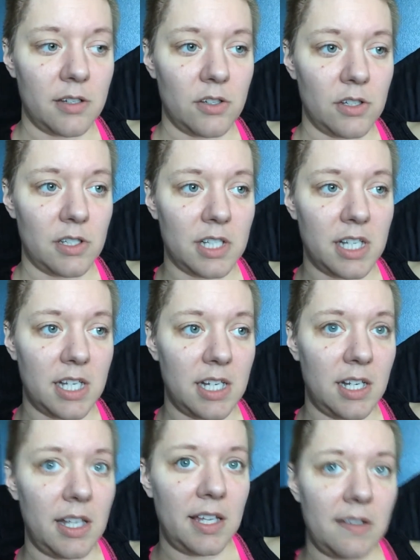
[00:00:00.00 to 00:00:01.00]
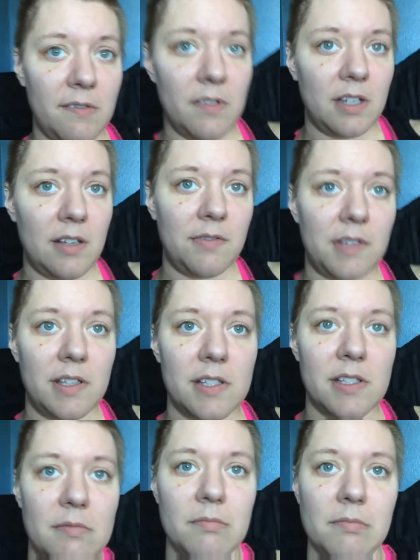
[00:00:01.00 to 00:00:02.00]
to just eat it even if
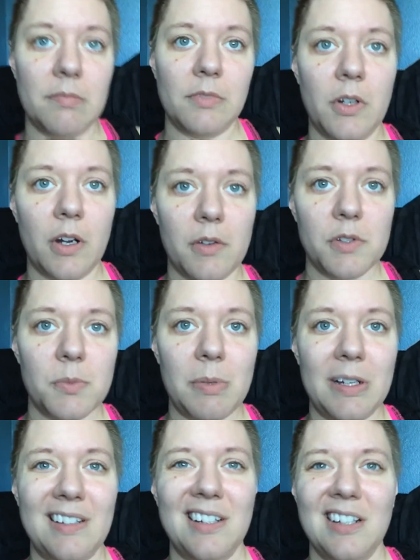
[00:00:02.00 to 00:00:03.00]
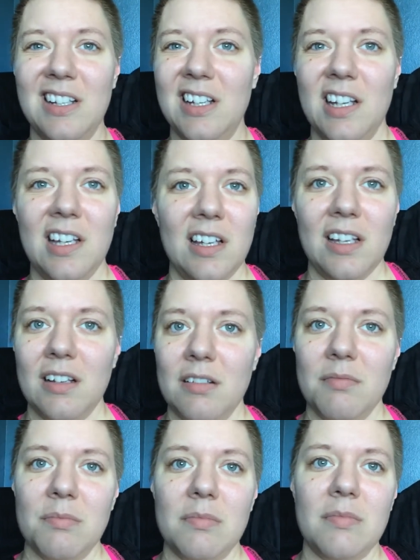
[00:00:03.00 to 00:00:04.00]
it's gross. But
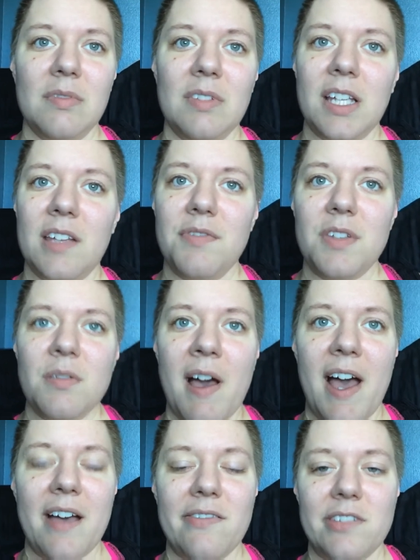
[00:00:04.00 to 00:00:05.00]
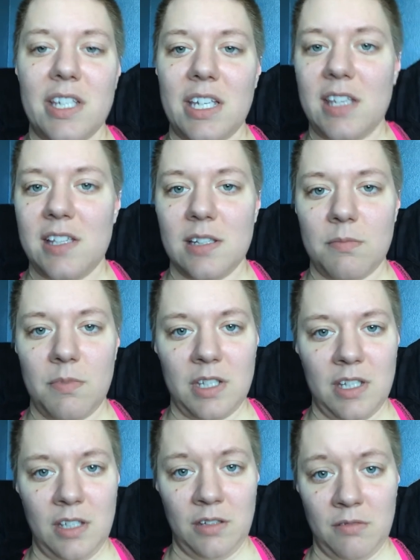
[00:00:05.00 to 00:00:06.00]
like, if you have to eat
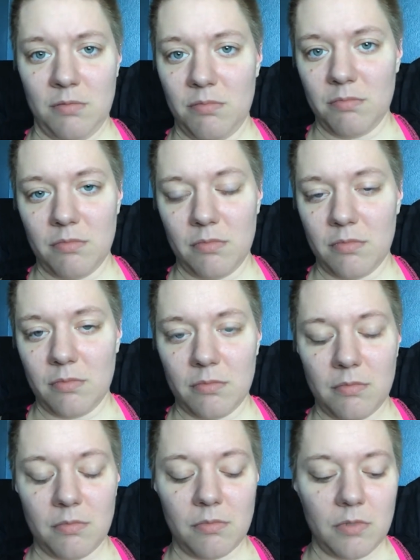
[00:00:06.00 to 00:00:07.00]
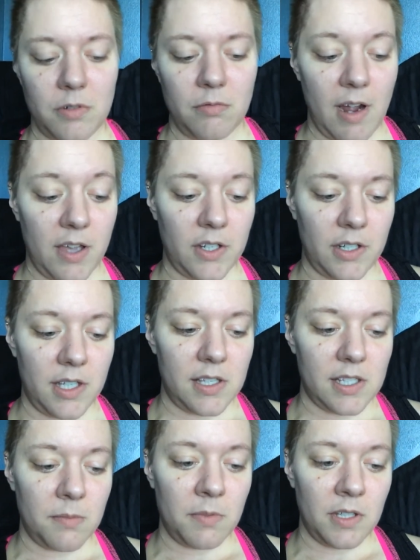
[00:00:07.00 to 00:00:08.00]
something, you would rather eat
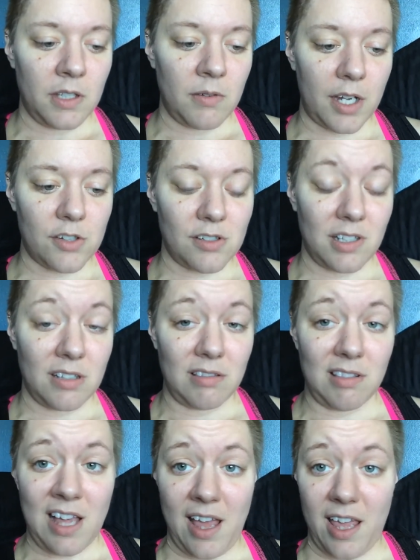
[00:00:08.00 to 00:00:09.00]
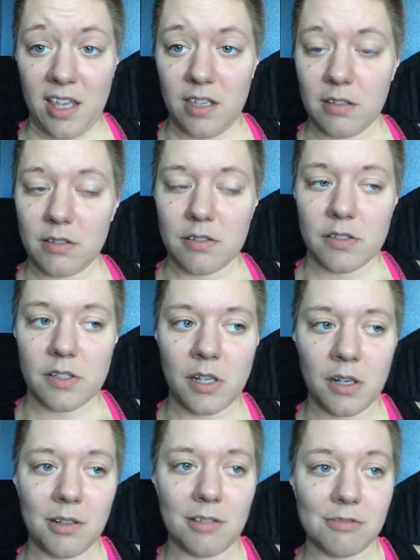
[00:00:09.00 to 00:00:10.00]
something you actually like. So,
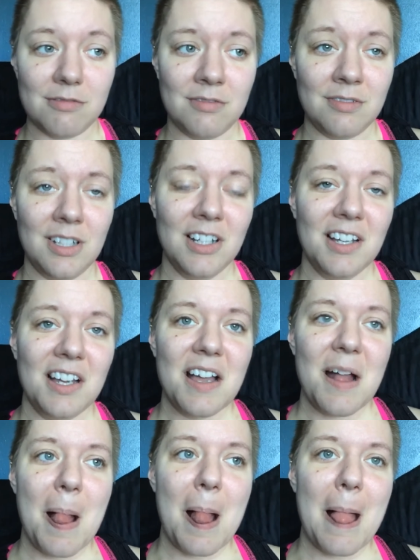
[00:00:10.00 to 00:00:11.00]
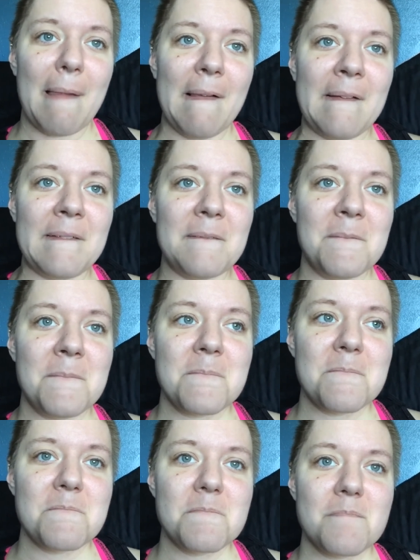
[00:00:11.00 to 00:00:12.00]
um,
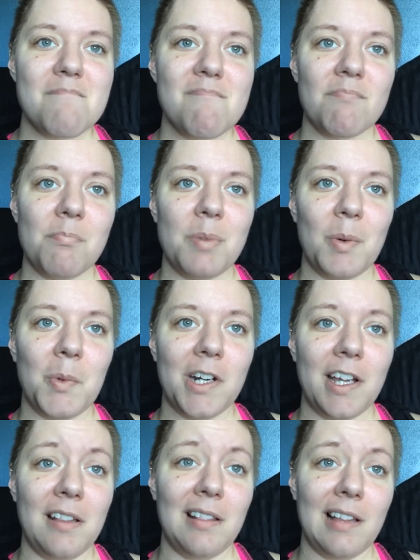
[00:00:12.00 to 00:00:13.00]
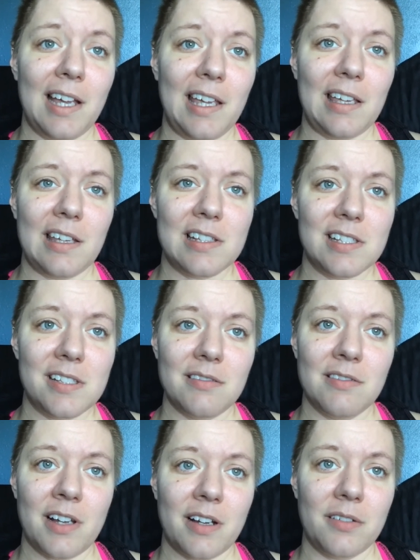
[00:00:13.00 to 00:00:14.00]
but what I like is
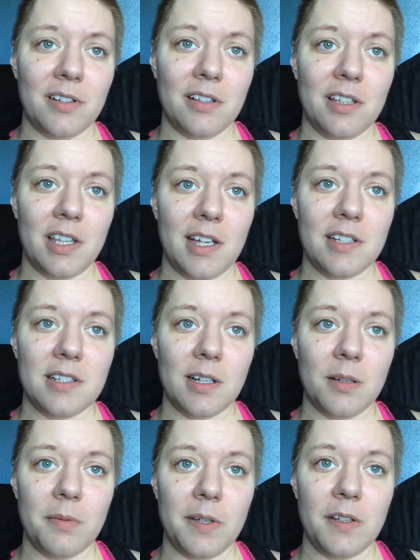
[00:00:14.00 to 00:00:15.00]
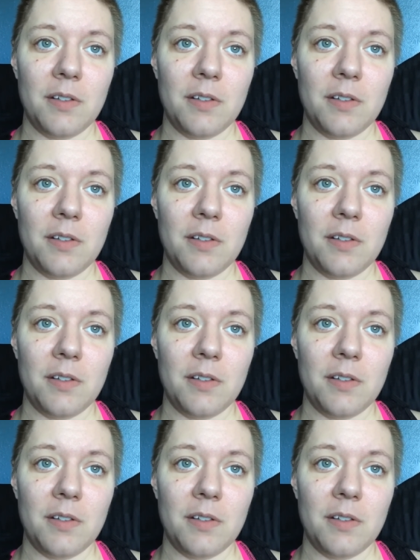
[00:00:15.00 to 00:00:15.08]
not really that terribly